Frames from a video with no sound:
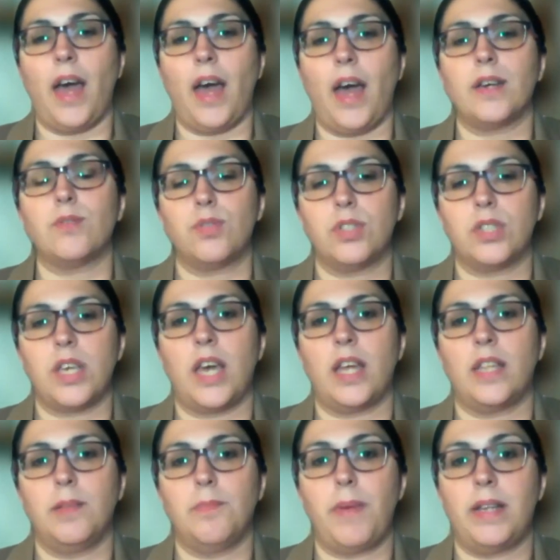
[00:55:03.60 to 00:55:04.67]
I would
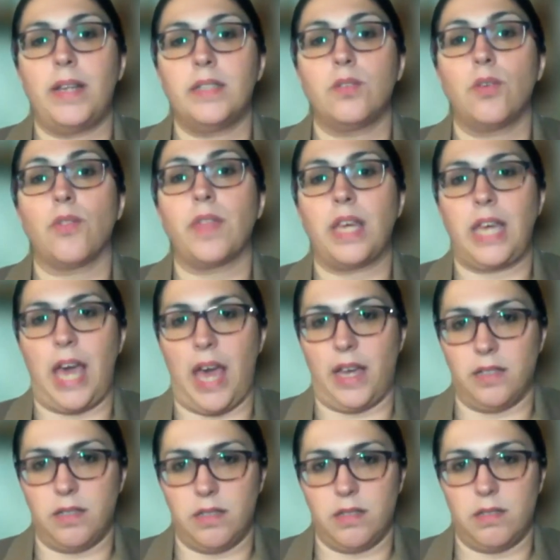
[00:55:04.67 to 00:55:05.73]
say depending on the
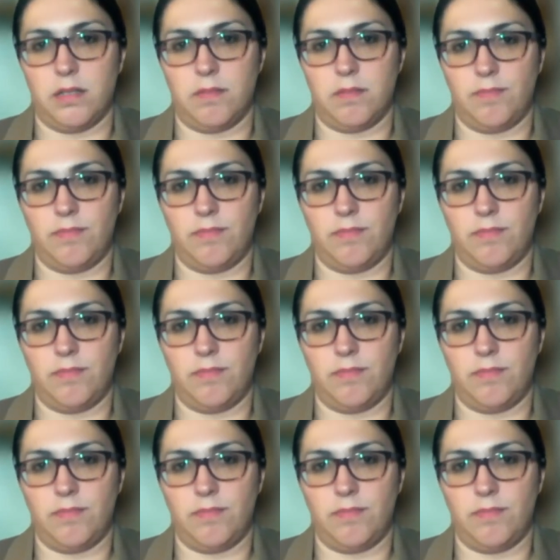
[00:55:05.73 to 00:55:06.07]
case.